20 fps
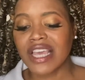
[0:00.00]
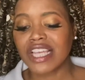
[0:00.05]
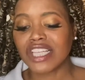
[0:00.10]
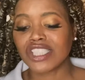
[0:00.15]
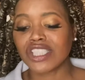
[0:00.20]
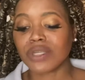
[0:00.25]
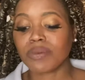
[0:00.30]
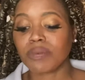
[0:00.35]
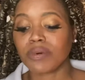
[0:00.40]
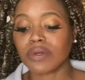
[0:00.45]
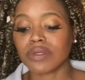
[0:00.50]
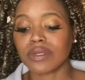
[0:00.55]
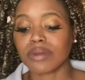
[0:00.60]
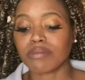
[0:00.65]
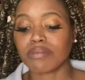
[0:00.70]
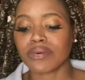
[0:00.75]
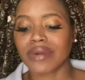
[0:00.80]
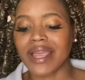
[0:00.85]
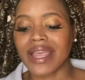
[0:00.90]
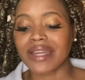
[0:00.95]
She pulled a
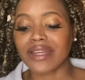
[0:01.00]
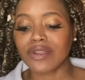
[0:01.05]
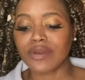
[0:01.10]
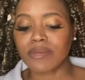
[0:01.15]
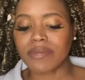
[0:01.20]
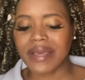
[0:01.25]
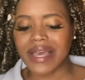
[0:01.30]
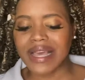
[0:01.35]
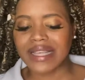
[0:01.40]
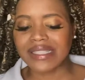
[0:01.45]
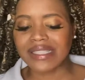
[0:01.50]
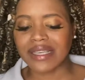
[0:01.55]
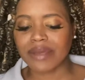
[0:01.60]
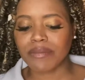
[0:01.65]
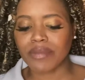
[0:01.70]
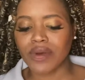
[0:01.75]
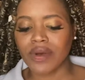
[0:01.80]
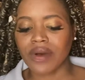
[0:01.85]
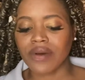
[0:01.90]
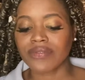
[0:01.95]
brand new
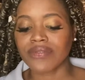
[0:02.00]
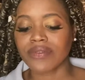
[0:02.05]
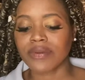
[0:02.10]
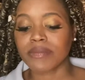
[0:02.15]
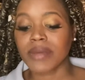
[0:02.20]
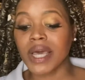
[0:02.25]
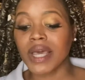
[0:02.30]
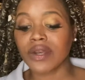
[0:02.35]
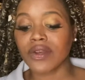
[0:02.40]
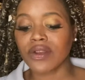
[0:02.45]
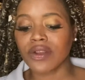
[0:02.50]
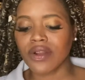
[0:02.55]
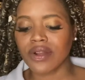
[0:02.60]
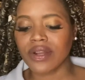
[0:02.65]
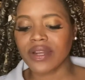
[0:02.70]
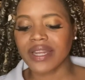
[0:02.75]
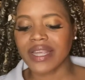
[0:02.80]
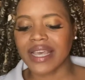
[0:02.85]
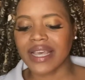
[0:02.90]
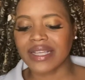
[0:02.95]
basketball from under her
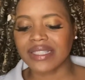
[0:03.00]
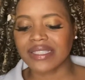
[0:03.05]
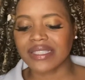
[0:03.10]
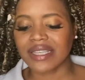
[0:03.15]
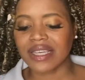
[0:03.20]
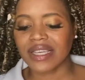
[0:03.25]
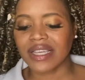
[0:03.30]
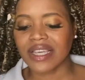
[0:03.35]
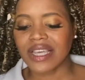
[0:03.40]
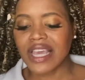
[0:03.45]
desk.